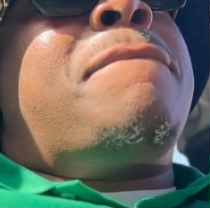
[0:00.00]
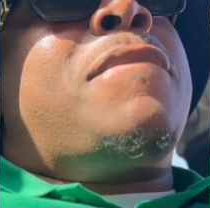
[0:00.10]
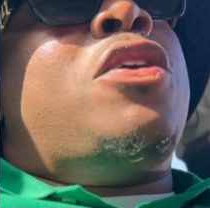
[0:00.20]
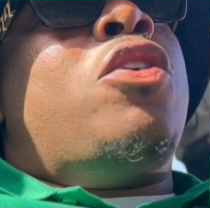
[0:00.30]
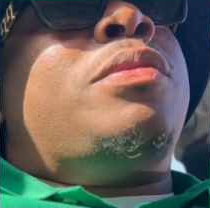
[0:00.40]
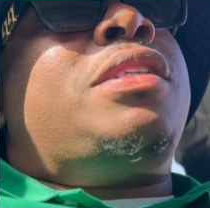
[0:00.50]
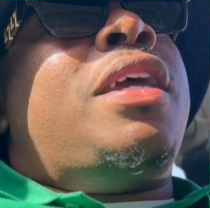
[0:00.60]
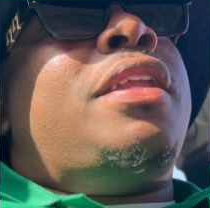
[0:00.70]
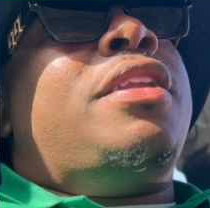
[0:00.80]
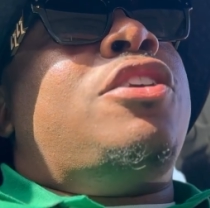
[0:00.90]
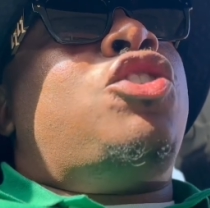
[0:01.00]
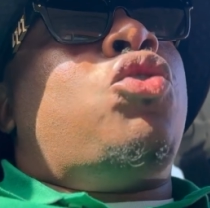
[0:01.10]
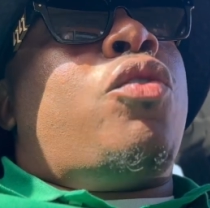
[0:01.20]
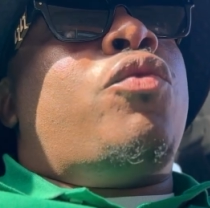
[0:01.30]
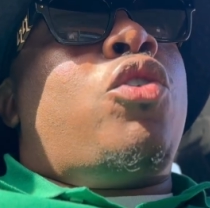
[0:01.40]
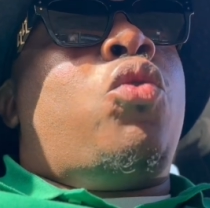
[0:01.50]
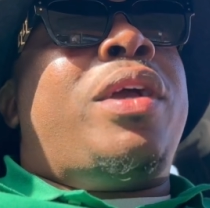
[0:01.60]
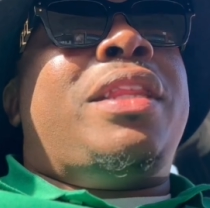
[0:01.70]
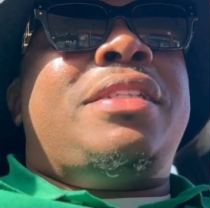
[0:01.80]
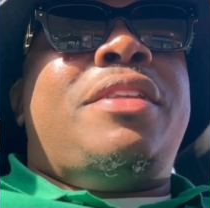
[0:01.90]
you know what I'm saying, in the short real
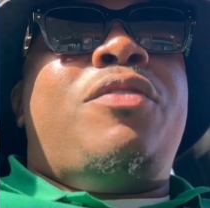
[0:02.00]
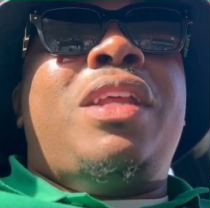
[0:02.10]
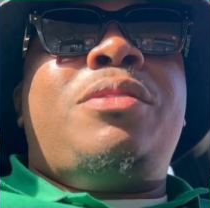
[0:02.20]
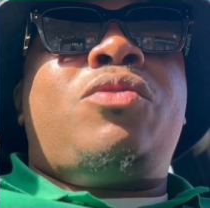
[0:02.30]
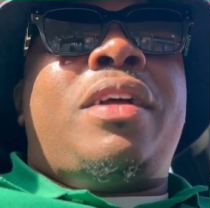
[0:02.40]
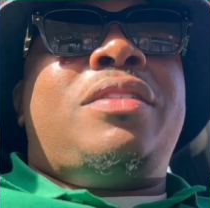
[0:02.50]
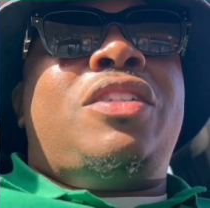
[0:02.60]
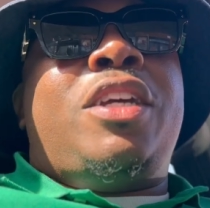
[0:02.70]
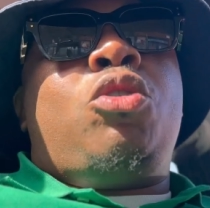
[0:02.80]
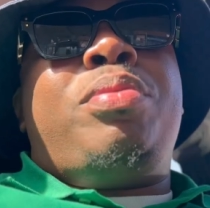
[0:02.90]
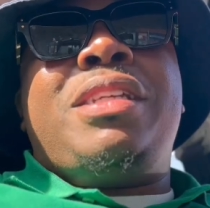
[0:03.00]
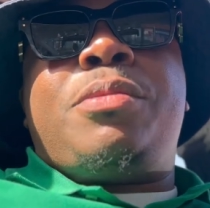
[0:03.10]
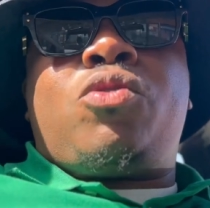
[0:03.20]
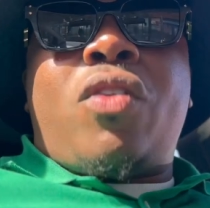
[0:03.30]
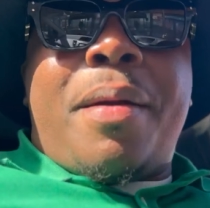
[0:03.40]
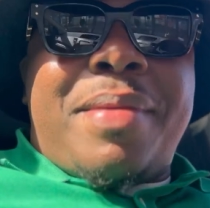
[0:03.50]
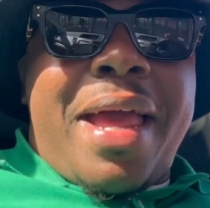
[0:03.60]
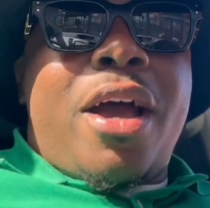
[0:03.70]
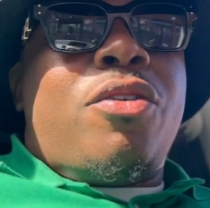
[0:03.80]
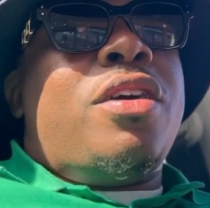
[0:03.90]
quick. Listen, if you're not subscribed to the channel, please subscribe
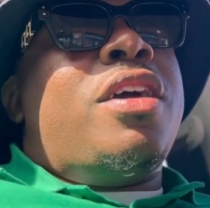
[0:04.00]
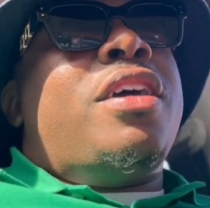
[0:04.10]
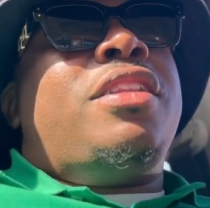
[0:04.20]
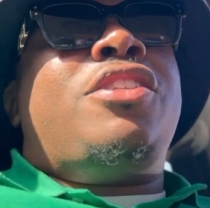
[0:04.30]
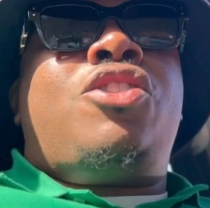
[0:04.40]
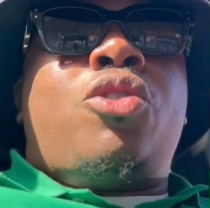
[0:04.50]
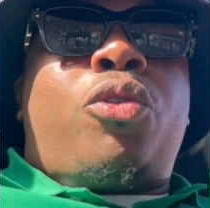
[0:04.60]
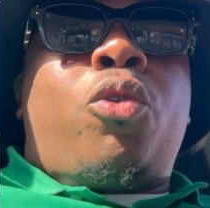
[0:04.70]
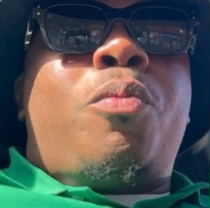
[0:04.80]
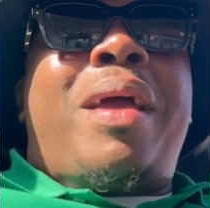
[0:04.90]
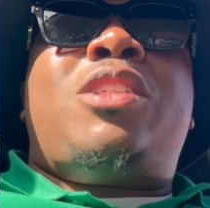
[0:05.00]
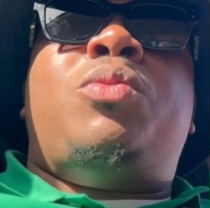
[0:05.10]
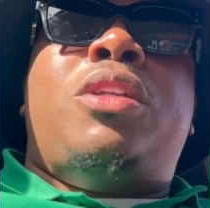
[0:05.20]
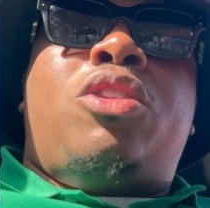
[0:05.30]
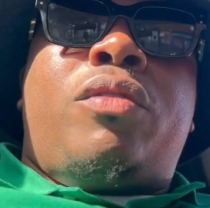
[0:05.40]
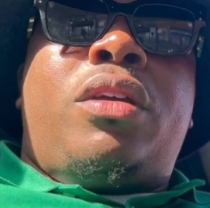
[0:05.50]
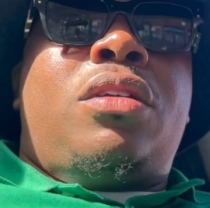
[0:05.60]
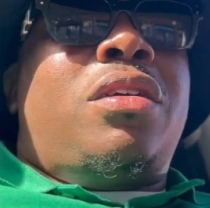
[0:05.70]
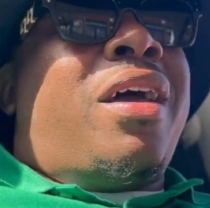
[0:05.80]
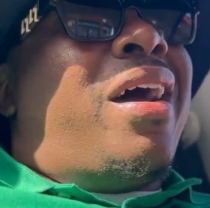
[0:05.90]
now. This is Sir Throwback twenty-three.
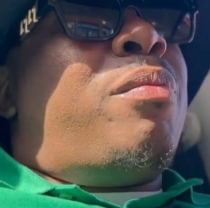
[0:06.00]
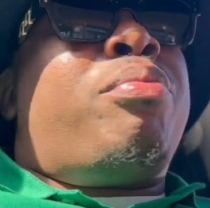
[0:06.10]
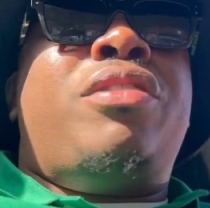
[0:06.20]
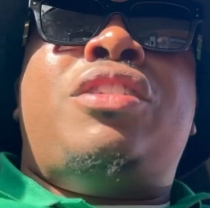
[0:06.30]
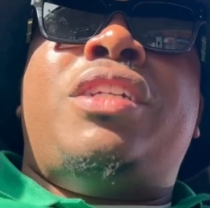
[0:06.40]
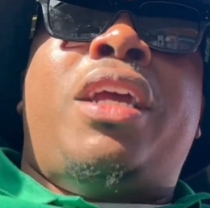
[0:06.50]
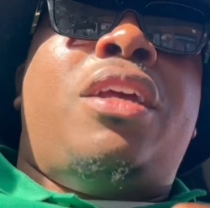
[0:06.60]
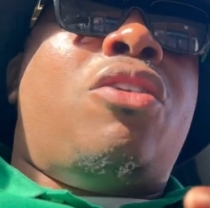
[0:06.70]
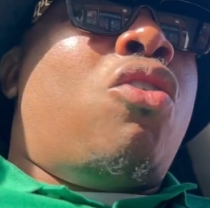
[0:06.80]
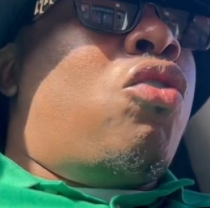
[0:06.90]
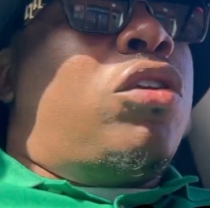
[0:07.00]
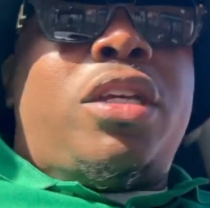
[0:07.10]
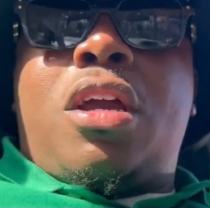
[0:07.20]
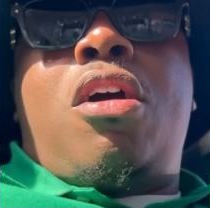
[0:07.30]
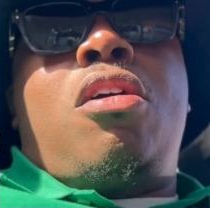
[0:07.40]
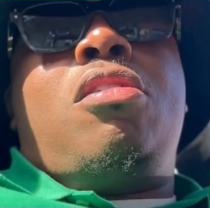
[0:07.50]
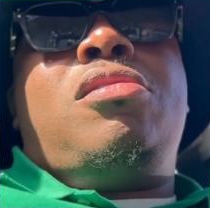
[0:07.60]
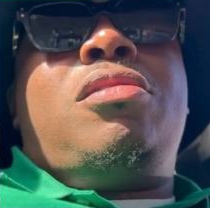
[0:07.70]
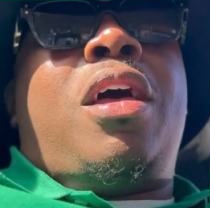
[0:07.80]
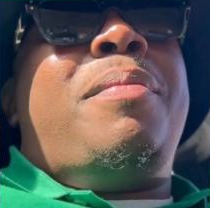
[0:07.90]
I appreciate all of y'all.
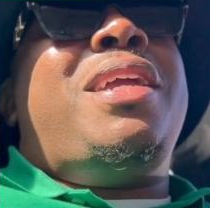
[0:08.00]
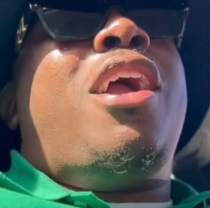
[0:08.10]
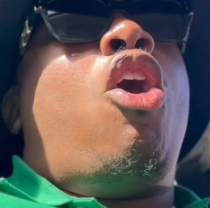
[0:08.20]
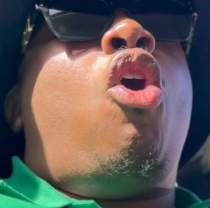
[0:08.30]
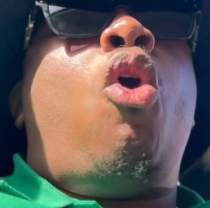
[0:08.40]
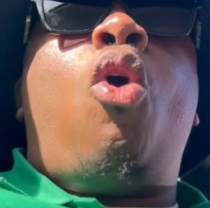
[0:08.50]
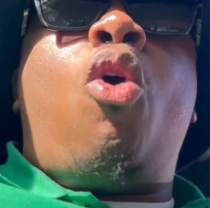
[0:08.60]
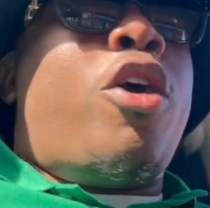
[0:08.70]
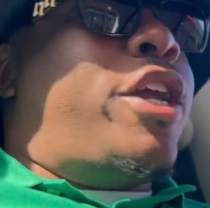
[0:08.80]
I mean, all